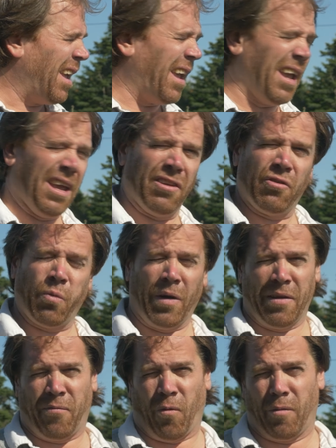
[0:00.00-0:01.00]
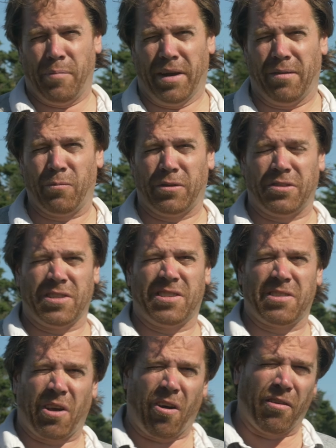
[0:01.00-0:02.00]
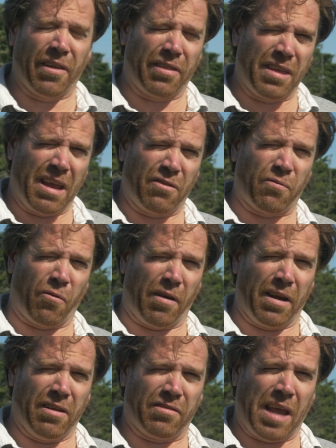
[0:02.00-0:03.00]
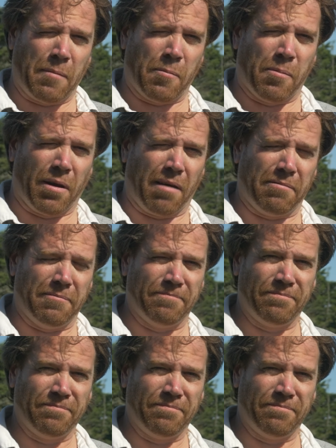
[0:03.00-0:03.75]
and 24-bit, which is all that the H4N is capable of.